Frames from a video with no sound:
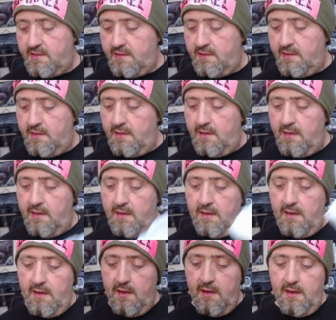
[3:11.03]

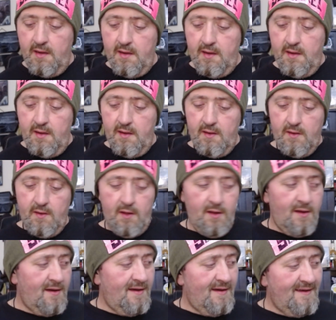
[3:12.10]

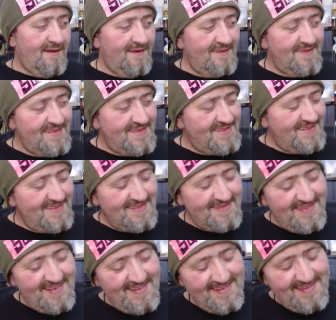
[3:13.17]

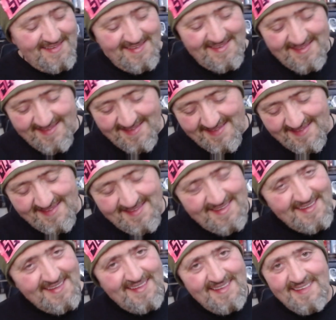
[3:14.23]

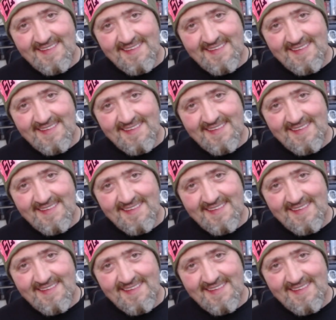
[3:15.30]
(silence)